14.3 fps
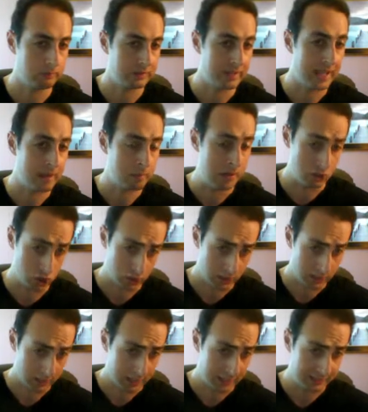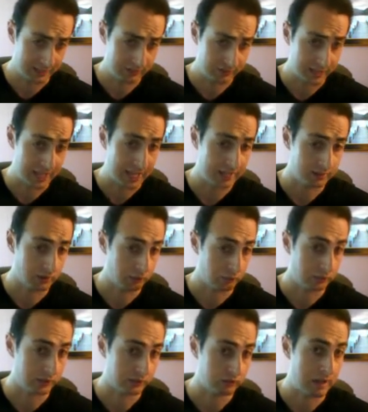damage on this diagonal.
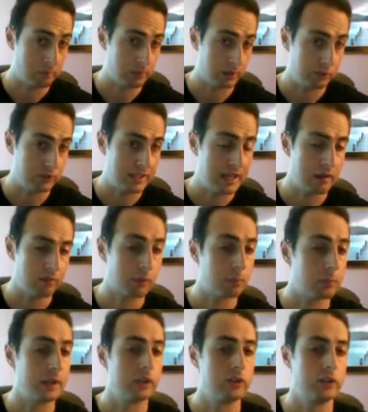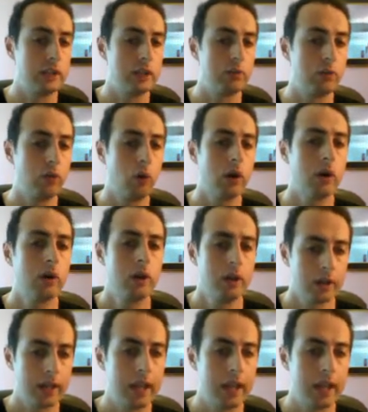For example, if he ever plays d4. Okay,